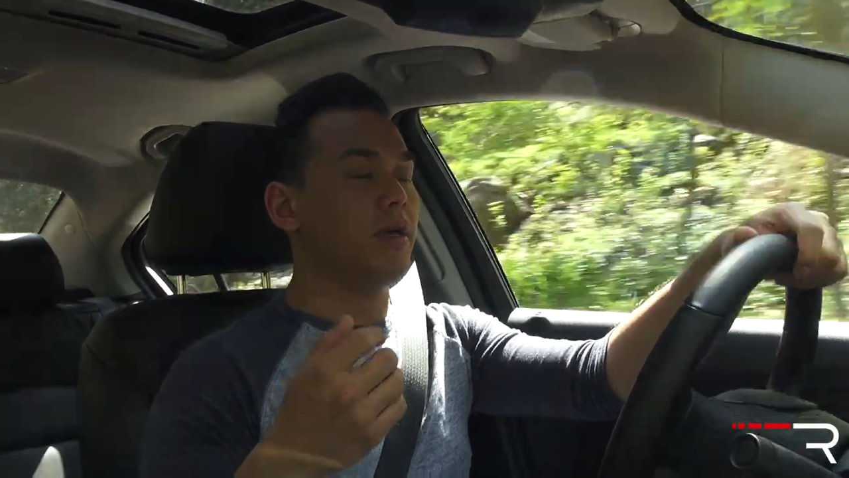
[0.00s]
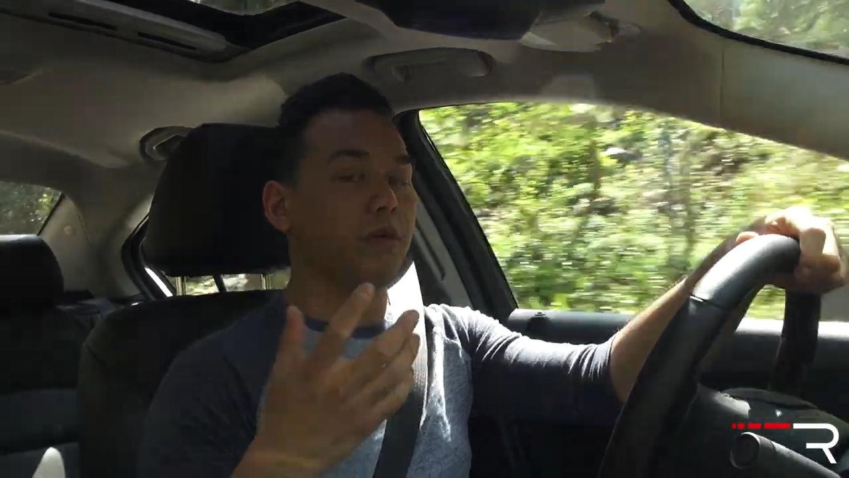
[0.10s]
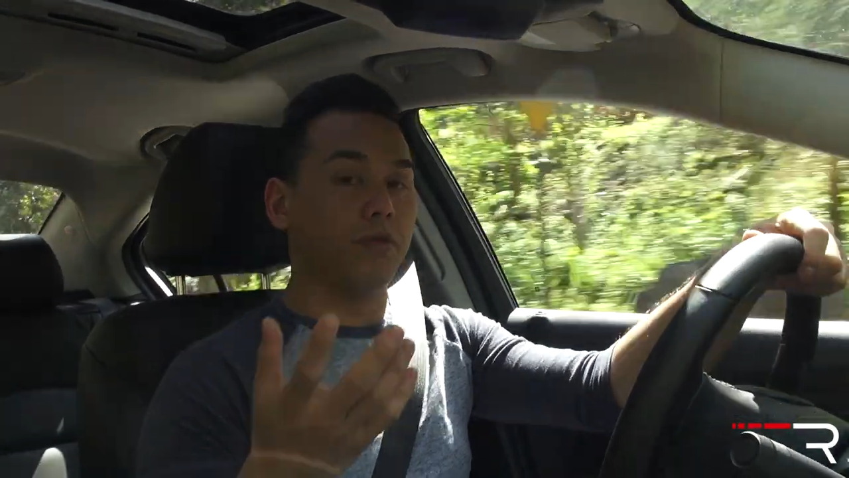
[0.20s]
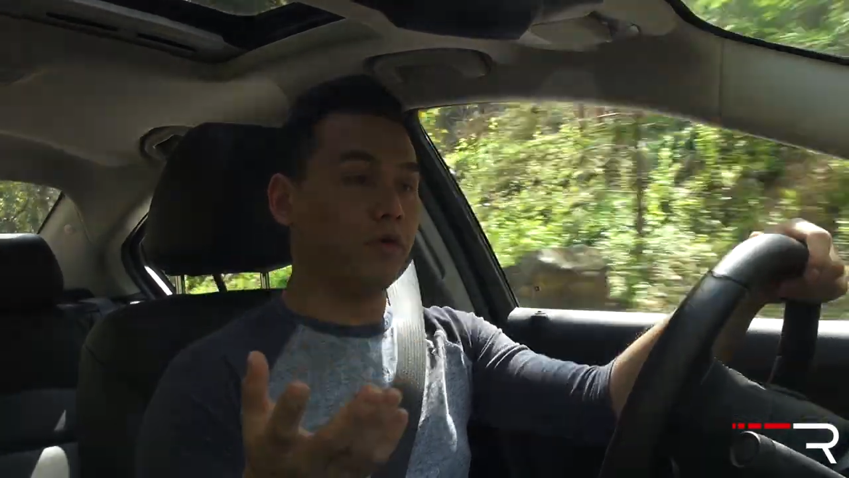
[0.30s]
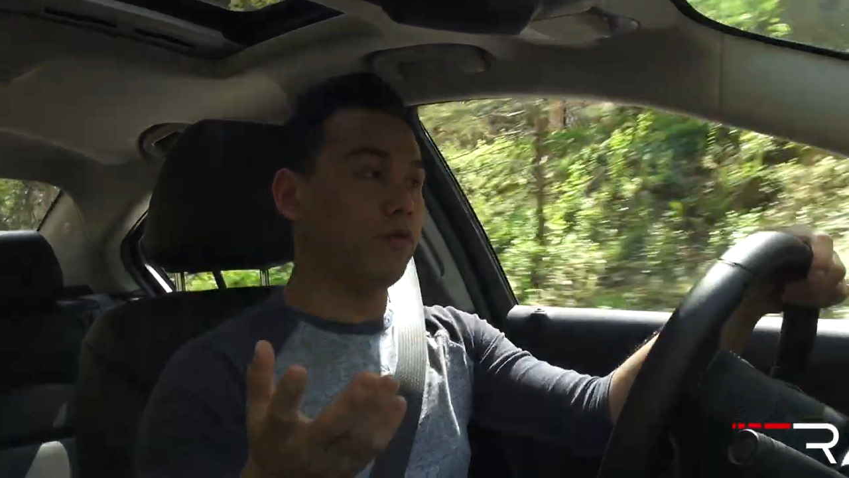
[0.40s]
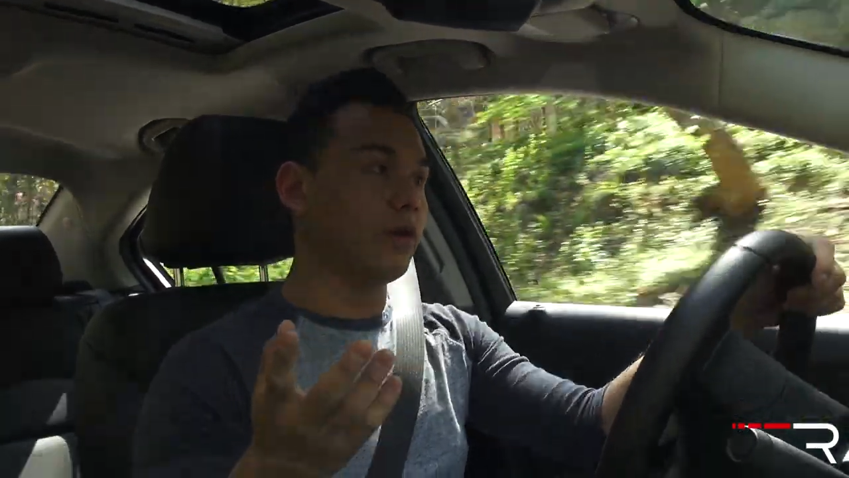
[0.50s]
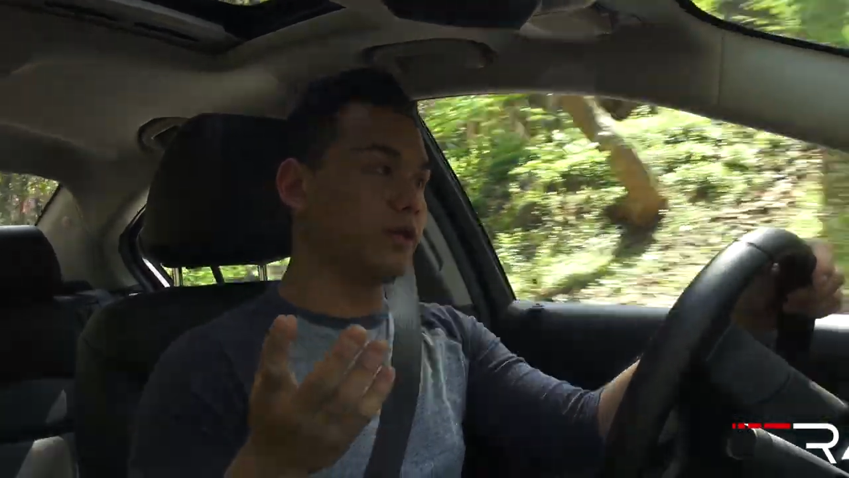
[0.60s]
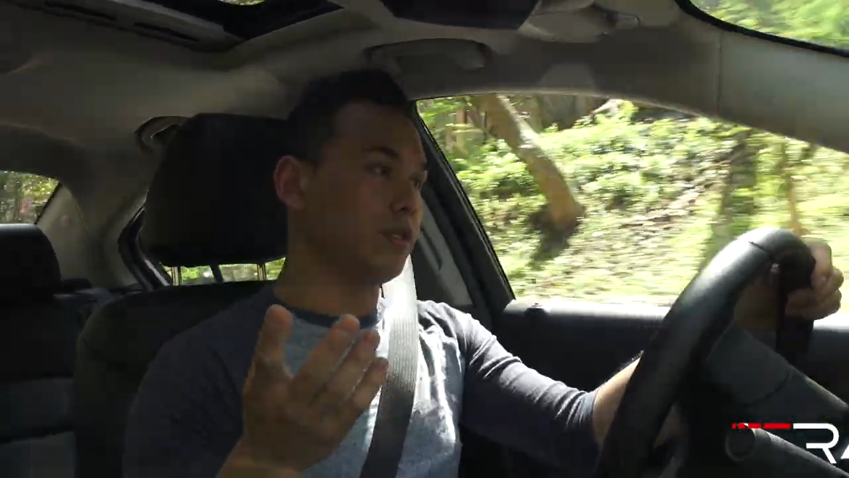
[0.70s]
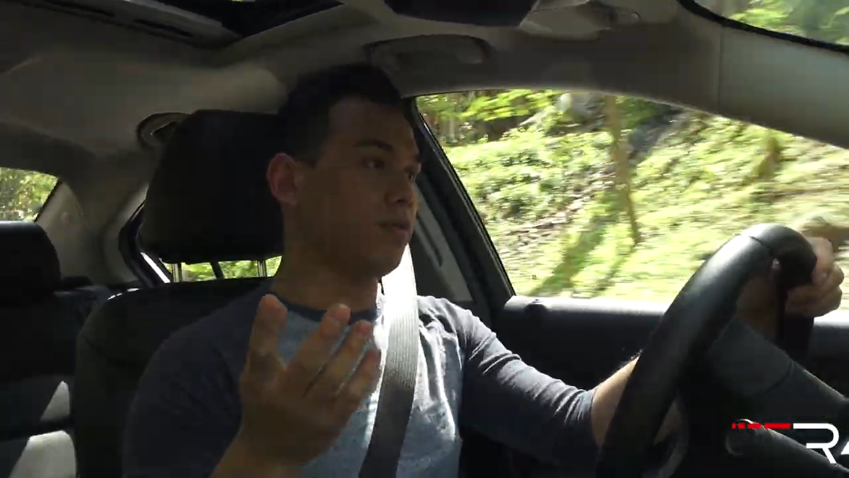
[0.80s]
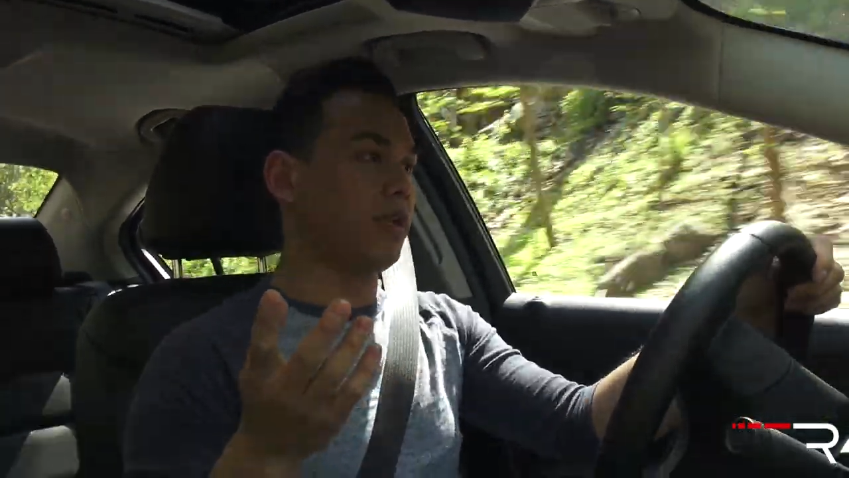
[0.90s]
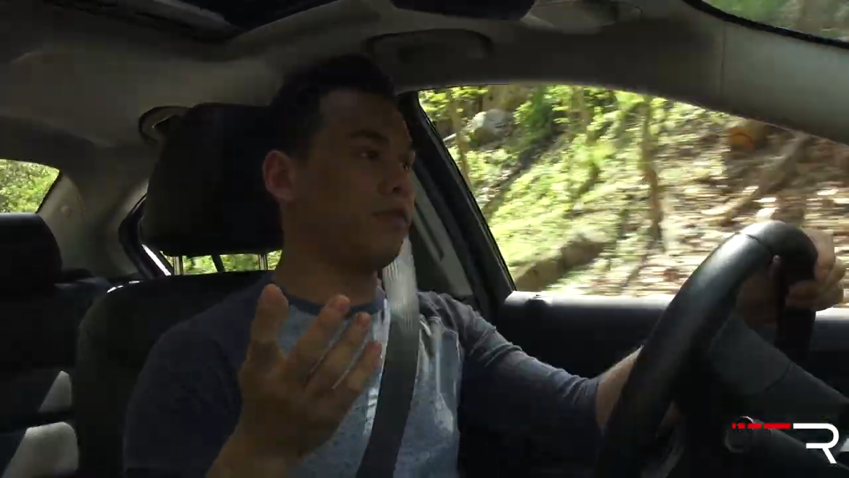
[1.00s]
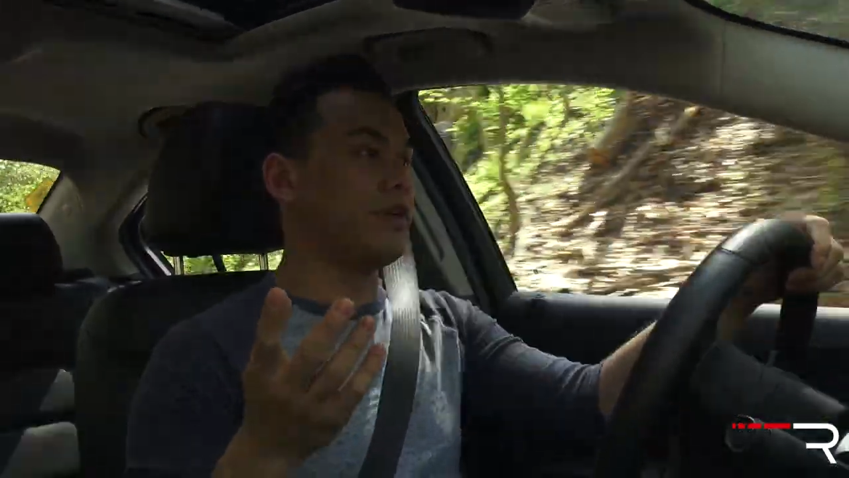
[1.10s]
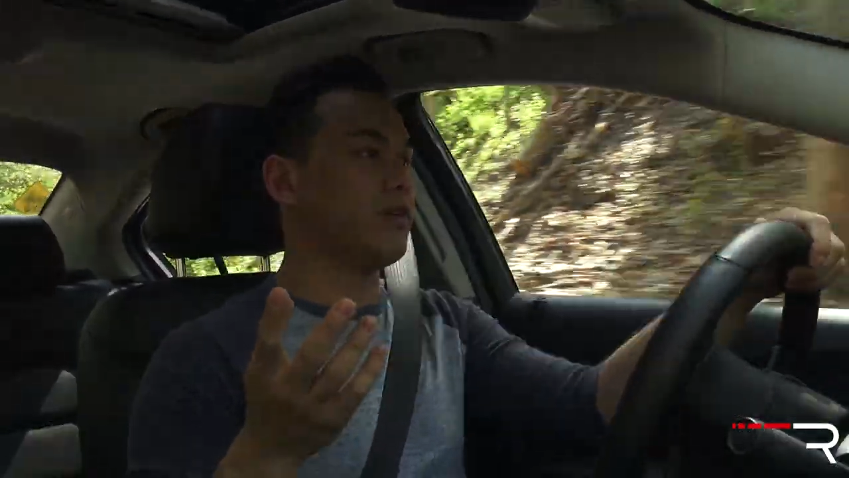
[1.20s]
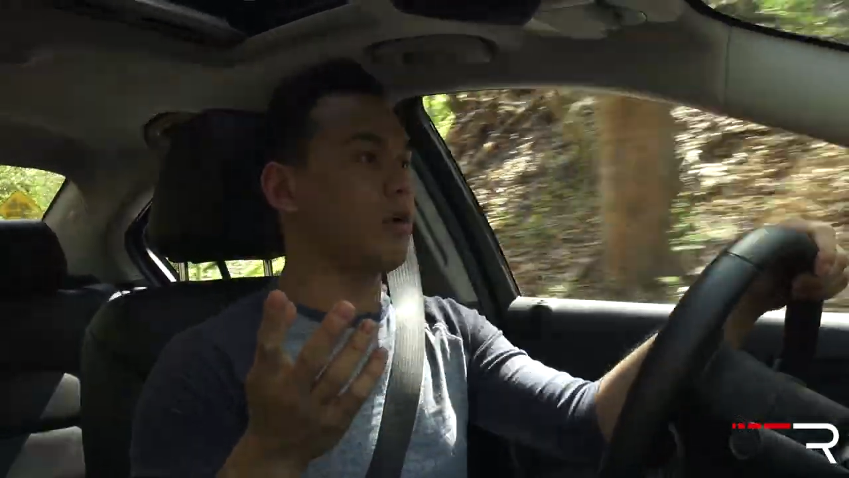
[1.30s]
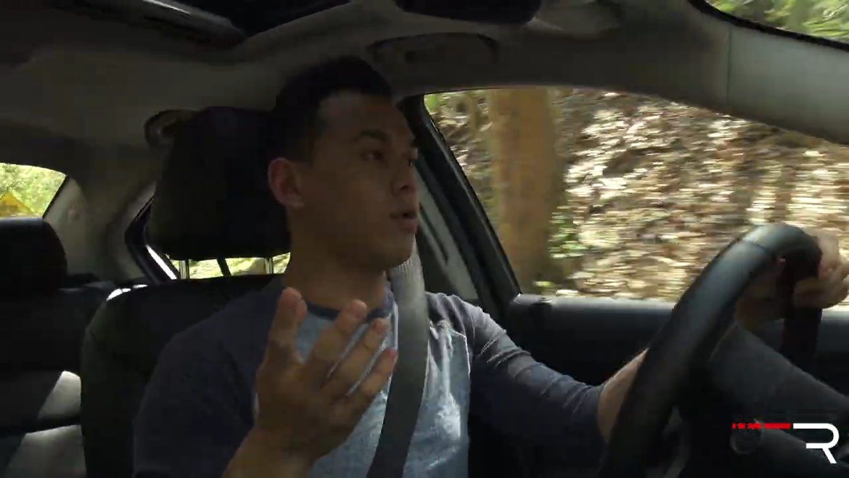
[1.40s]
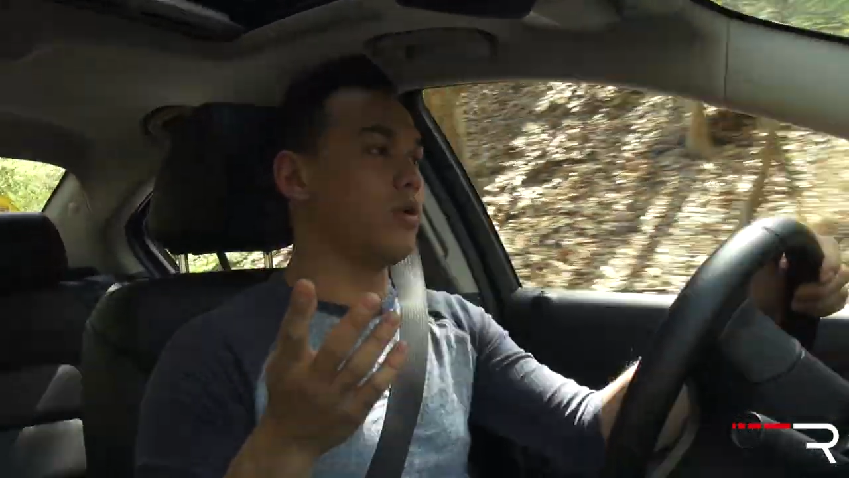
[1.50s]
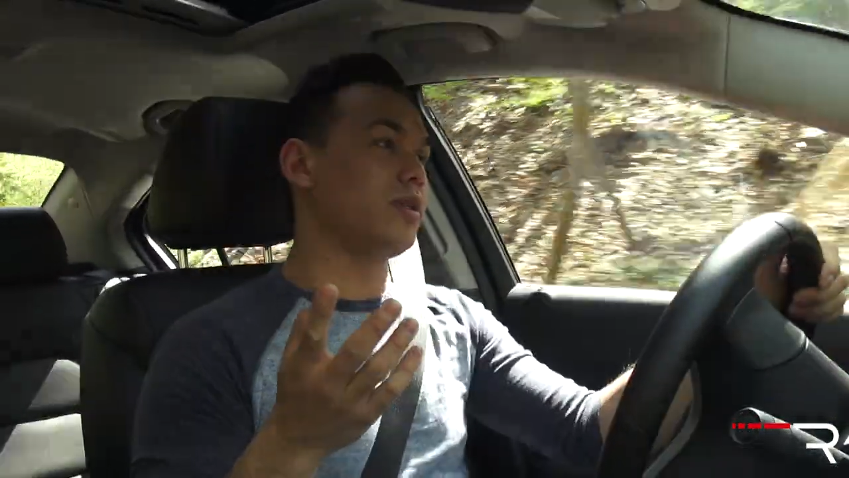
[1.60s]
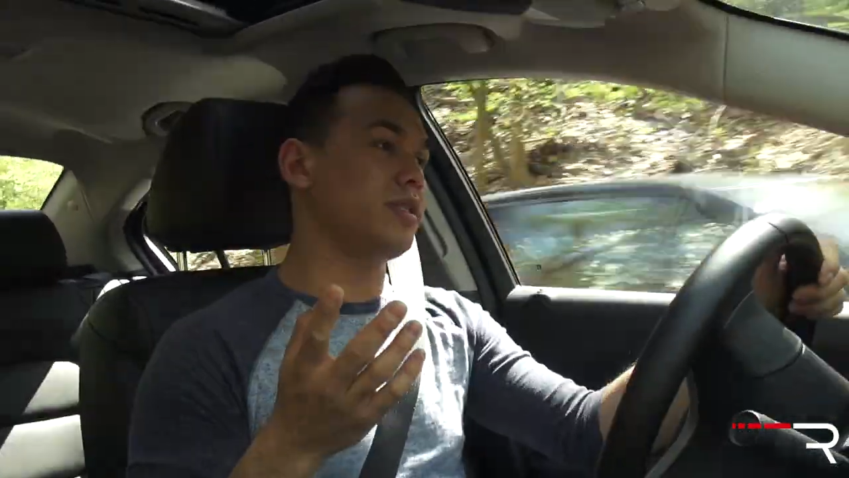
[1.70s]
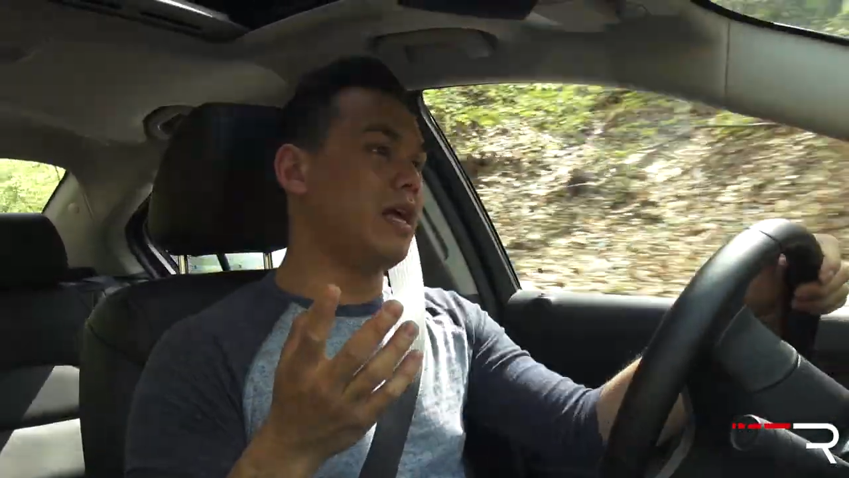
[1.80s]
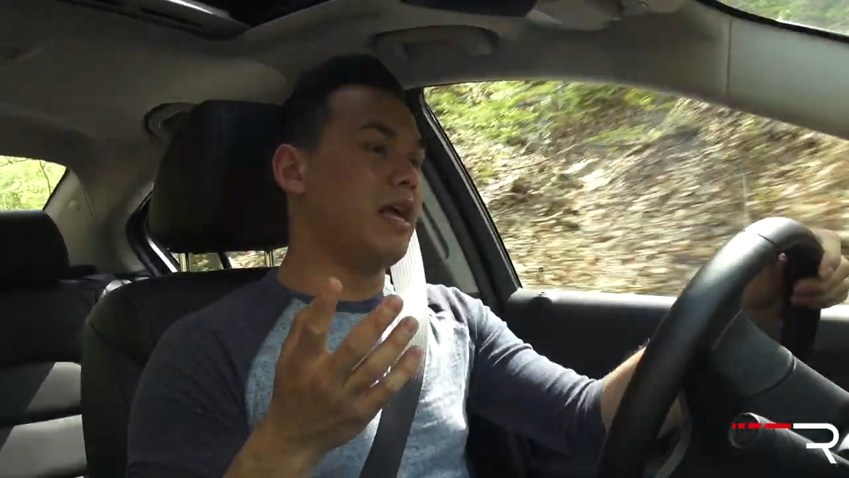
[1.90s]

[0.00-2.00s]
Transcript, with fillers: The Ford Focus is really fun around corners.